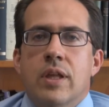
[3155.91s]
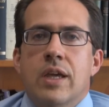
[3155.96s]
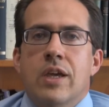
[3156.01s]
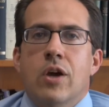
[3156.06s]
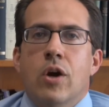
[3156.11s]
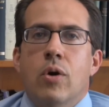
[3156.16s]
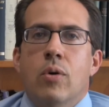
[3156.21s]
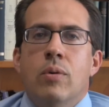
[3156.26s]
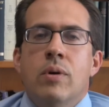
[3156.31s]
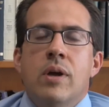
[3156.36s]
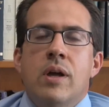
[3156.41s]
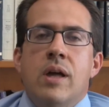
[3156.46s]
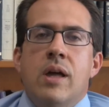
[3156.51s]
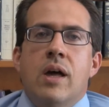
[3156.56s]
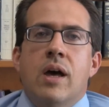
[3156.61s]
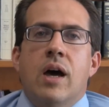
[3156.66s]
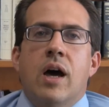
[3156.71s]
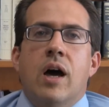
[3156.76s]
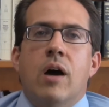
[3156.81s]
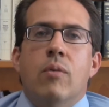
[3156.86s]
Leo
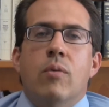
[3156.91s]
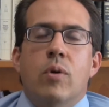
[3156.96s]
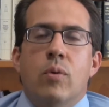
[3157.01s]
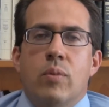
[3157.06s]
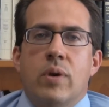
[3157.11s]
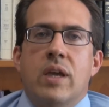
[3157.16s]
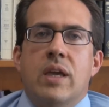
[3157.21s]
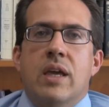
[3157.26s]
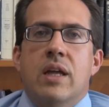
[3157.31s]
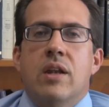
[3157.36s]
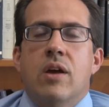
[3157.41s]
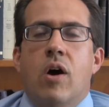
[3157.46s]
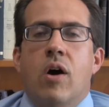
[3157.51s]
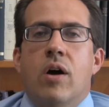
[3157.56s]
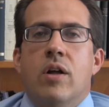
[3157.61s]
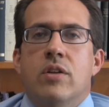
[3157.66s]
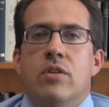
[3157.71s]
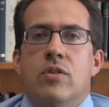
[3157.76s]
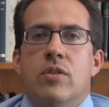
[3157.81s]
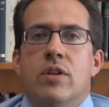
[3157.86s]
uh, when we get
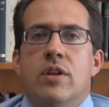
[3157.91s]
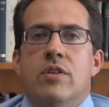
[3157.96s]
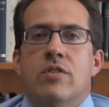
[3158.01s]
onto the